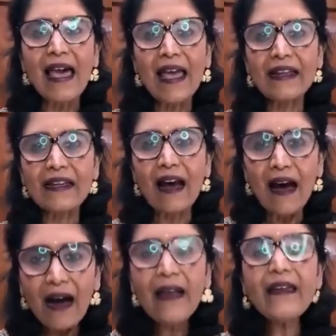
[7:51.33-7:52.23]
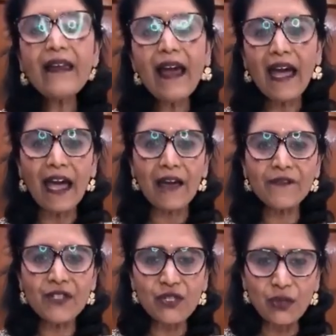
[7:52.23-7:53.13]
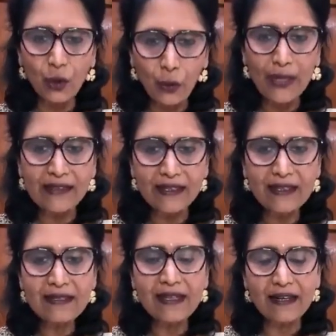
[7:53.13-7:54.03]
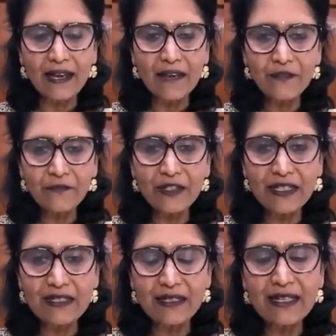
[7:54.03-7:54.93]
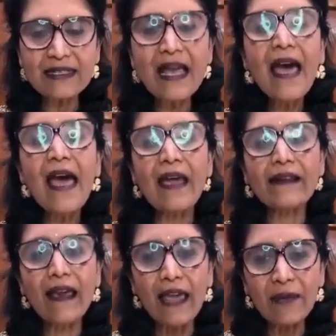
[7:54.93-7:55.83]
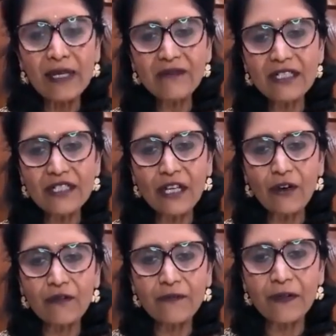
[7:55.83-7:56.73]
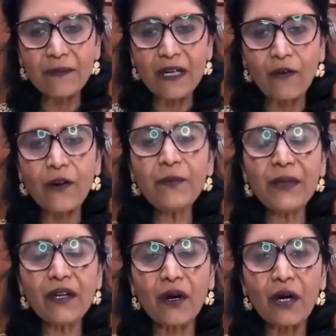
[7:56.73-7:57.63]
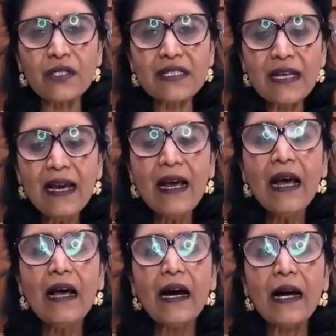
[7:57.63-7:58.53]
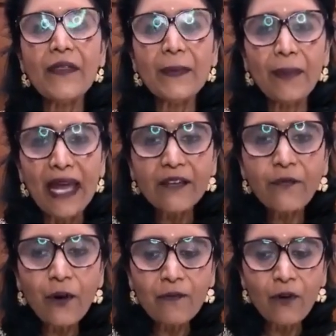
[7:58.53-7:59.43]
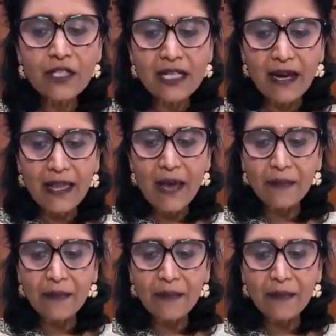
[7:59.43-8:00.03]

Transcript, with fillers: And I have to quit this and I have to finish this, and Hema will take over from now on, because the platform what I